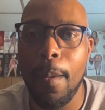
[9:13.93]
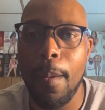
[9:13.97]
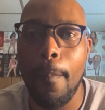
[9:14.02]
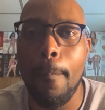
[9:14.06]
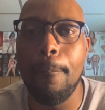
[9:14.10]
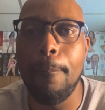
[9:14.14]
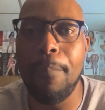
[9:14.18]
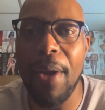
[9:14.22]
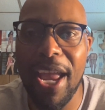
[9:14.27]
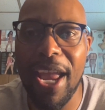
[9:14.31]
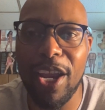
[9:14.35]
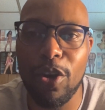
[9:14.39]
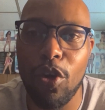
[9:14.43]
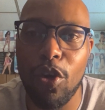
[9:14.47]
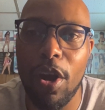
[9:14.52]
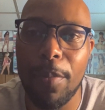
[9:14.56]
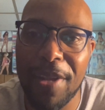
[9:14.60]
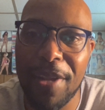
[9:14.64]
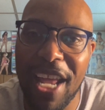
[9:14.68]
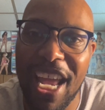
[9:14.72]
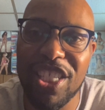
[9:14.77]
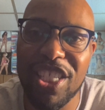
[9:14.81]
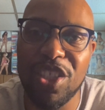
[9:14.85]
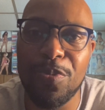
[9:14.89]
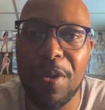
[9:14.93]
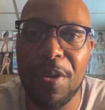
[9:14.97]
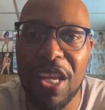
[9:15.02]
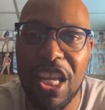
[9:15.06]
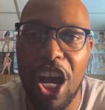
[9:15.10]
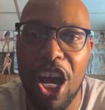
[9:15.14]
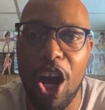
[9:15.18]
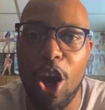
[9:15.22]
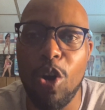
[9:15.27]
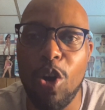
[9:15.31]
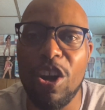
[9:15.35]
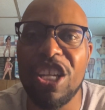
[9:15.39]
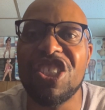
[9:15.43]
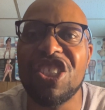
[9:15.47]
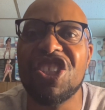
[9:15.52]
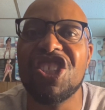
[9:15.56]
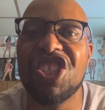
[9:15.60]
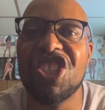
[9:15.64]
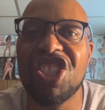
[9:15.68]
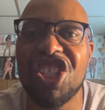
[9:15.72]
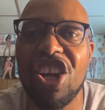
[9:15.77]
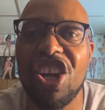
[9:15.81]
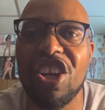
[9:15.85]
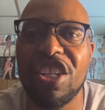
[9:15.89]
bankrupt HBO, and
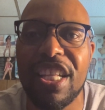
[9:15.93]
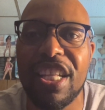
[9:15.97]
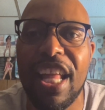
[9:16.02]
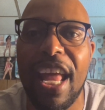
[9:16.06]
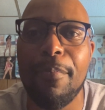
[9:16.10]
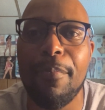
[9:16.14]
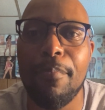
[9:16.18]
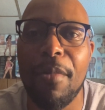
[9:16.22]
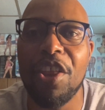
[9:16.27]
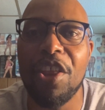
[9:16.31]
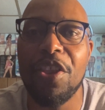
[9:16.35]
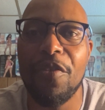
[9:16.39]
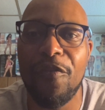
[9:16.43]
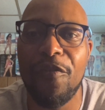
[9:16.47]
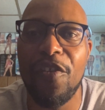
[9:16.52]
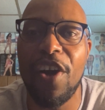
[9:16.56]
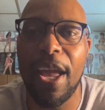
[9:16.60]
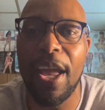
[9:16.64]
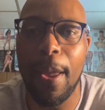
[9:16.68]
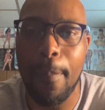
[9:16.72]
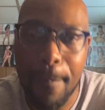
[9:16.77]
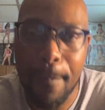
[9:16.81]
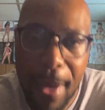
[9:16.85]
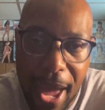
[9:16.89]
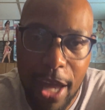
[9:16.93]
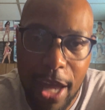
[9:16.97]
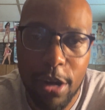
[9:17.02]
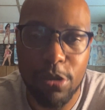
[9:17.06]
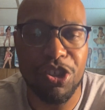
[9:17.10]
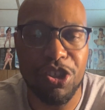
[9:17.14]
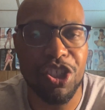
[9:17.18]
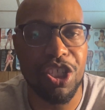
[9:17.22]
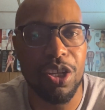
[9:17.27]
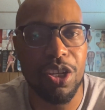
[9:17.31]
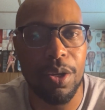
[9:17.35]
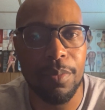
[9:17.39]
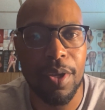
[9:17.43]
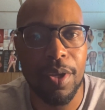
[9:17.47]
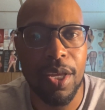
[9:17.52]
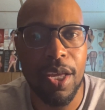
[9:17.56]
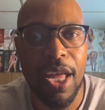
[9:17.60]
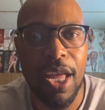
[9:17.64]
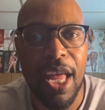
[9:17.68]
sunk their motherfucking battleship.